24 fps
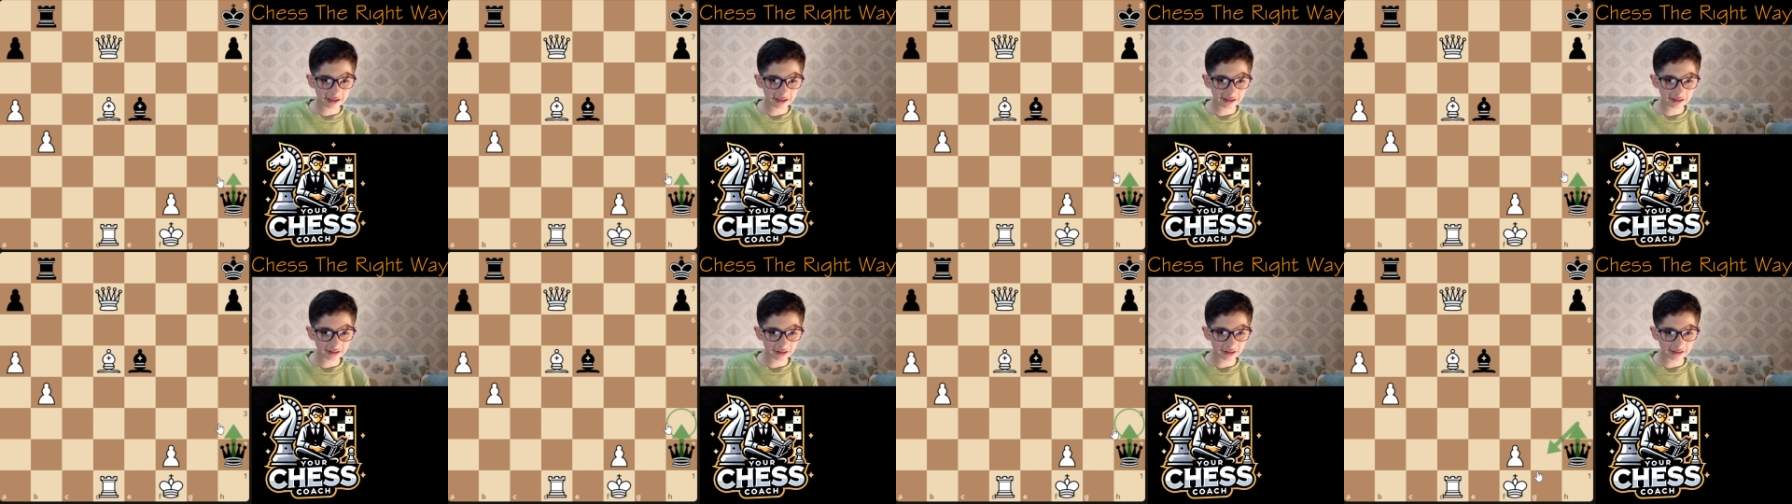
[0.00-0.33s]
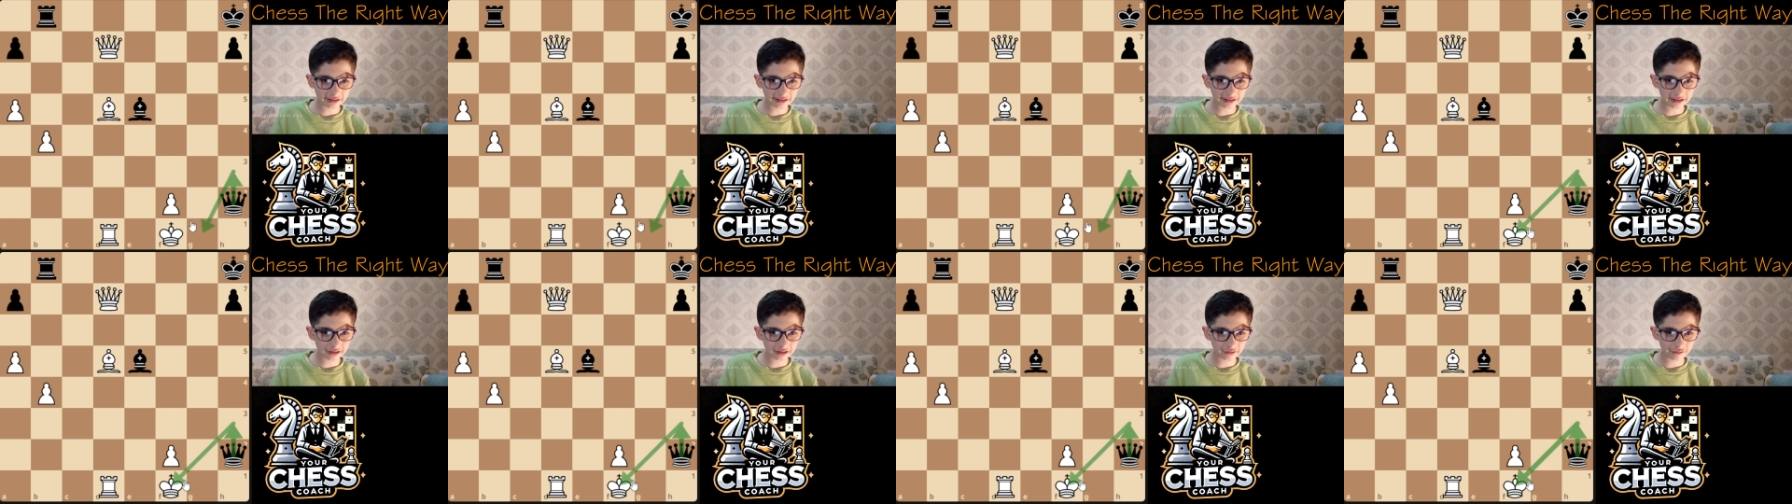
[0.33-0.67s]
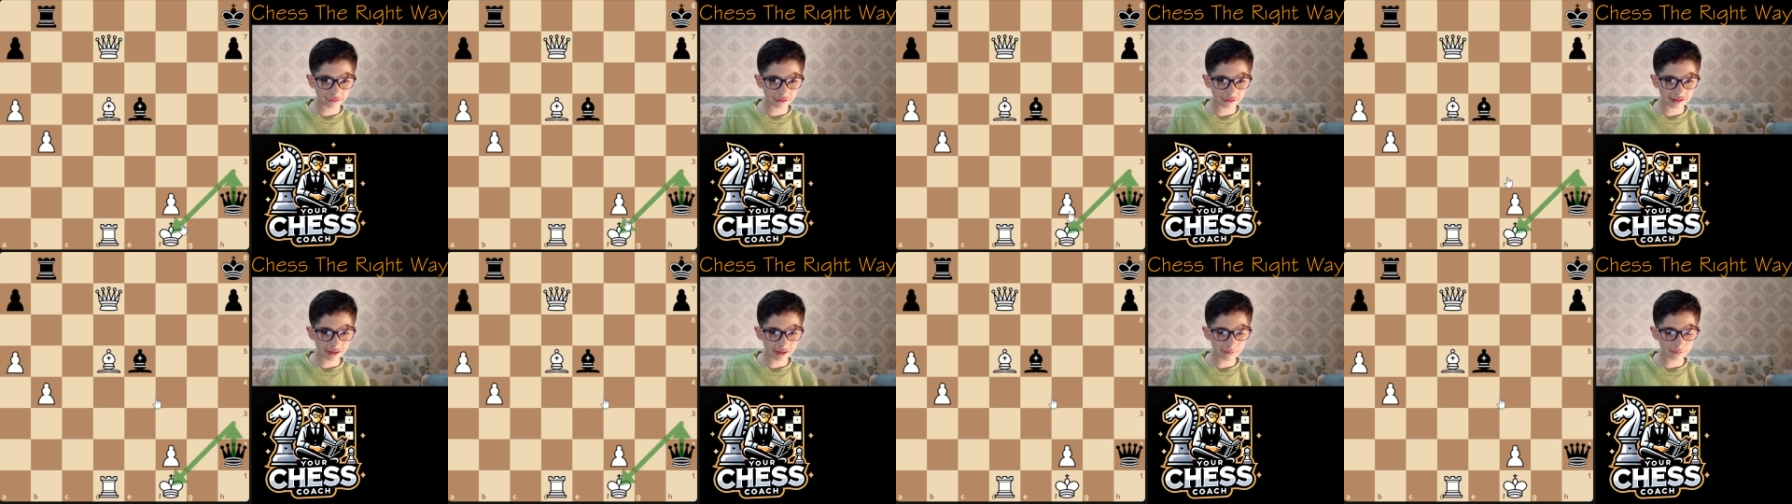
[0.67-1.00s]
like here
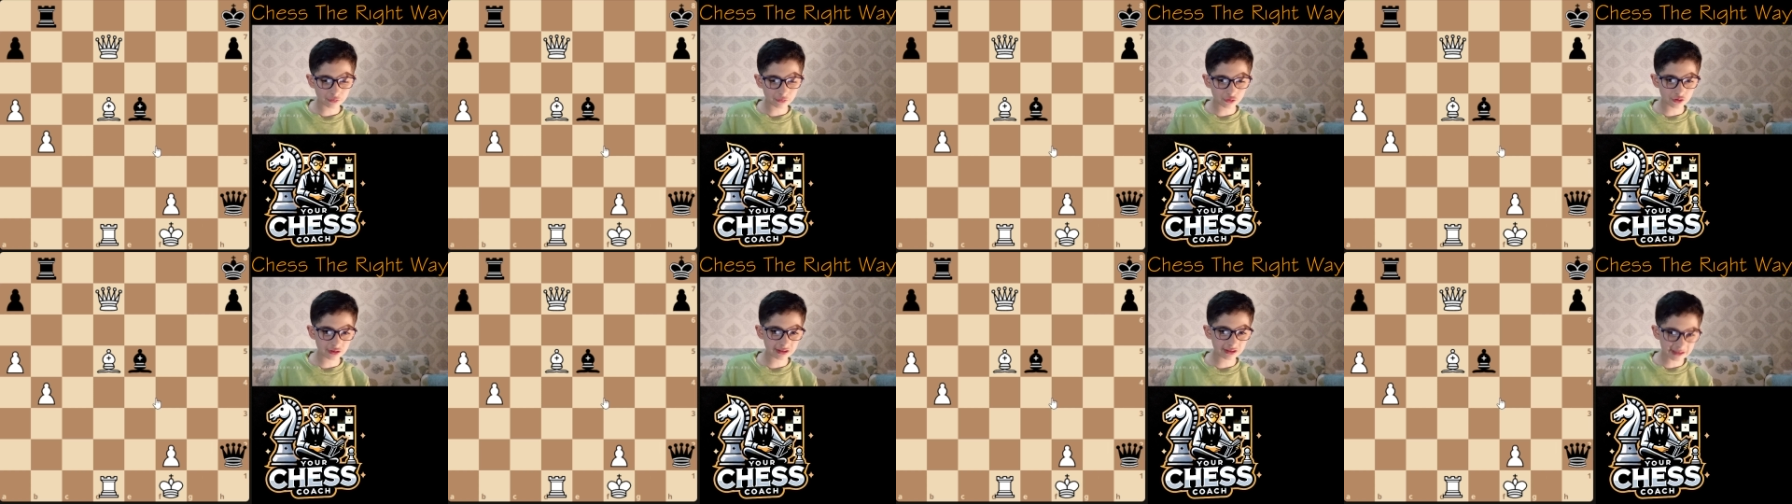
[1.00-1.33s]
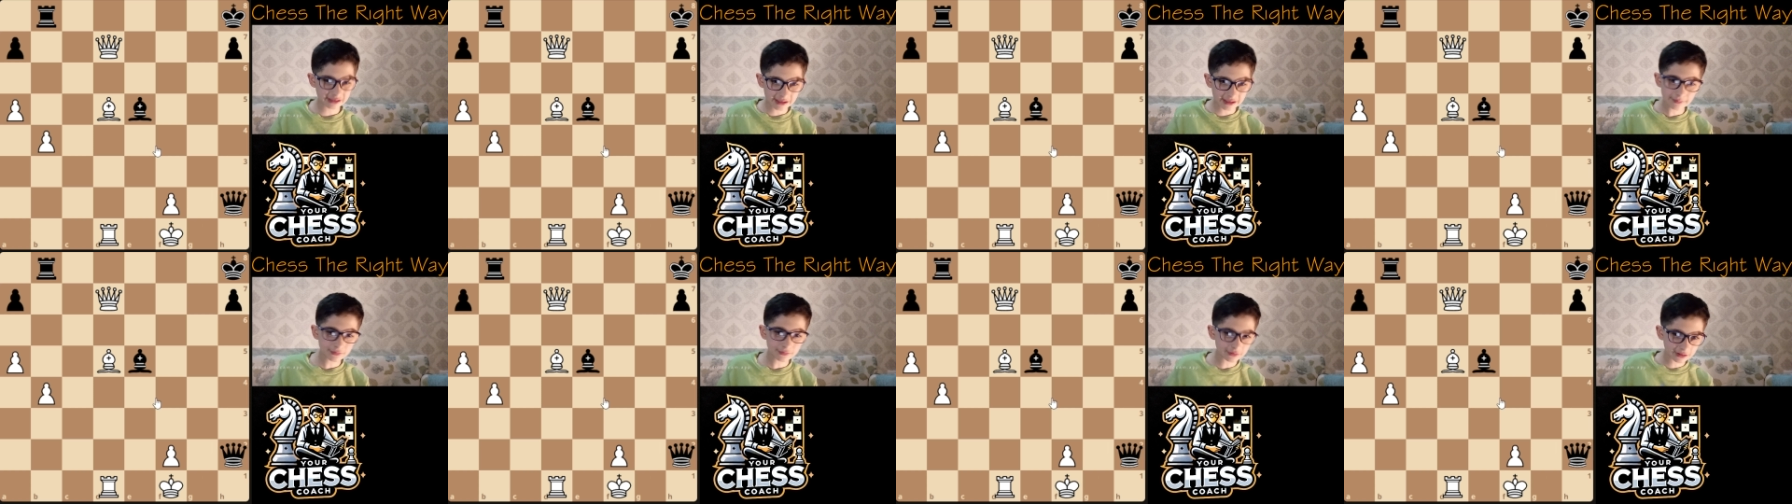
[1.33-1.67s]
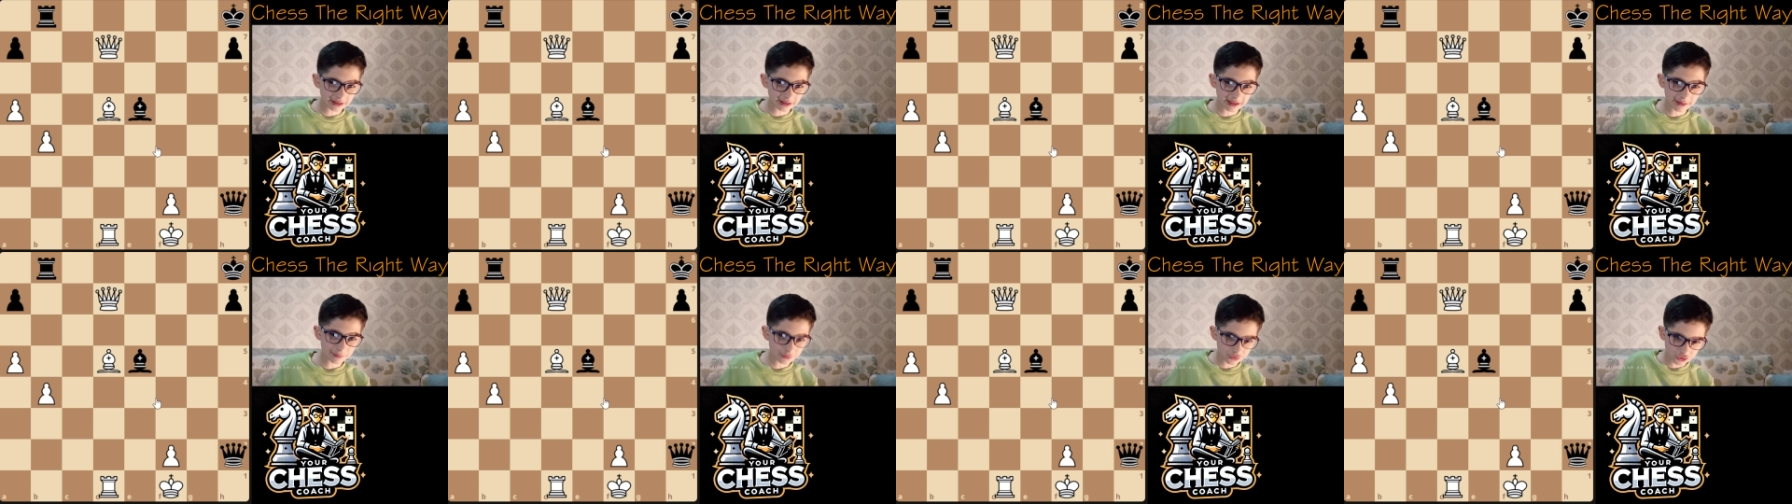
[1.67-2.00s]
for example, just keeps
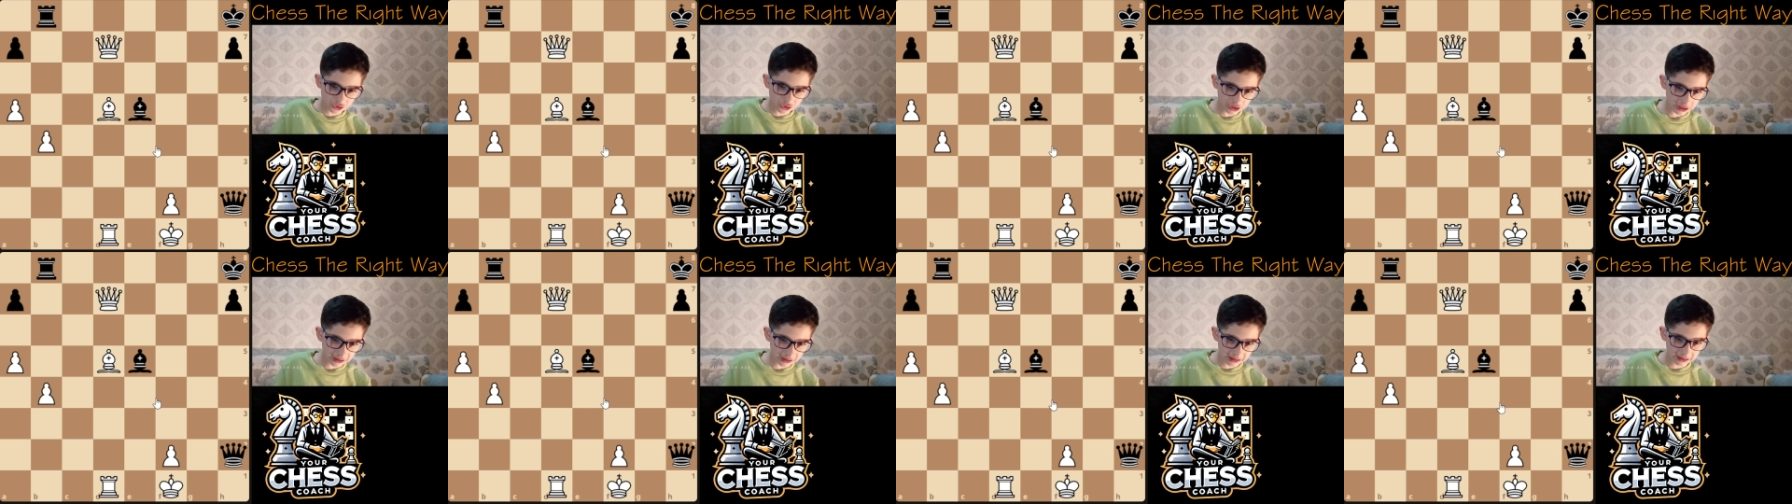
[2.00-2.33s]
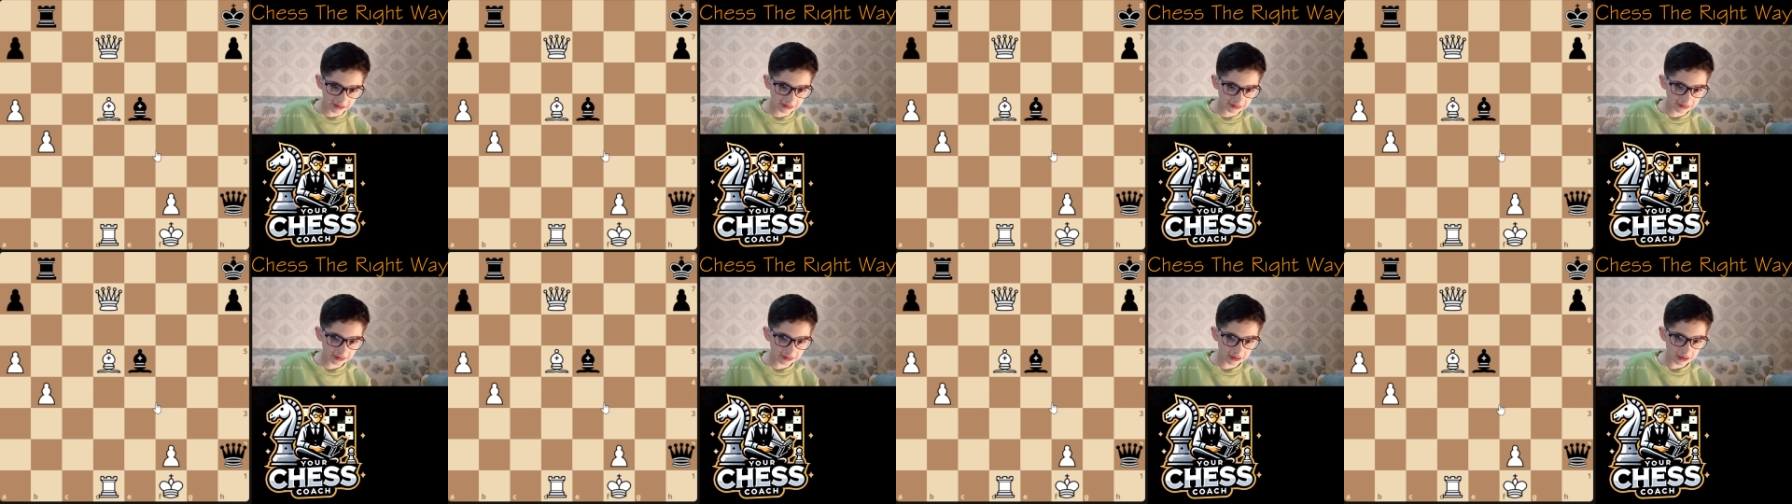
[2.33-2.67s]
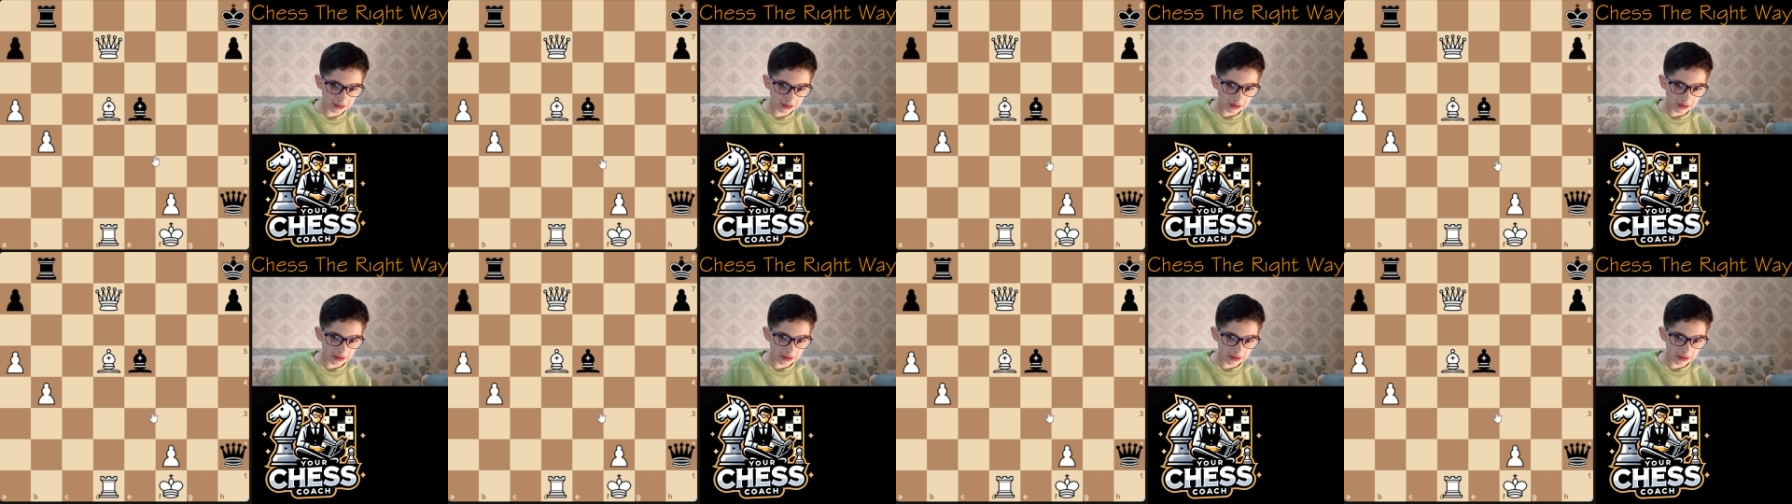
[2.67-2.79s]
checking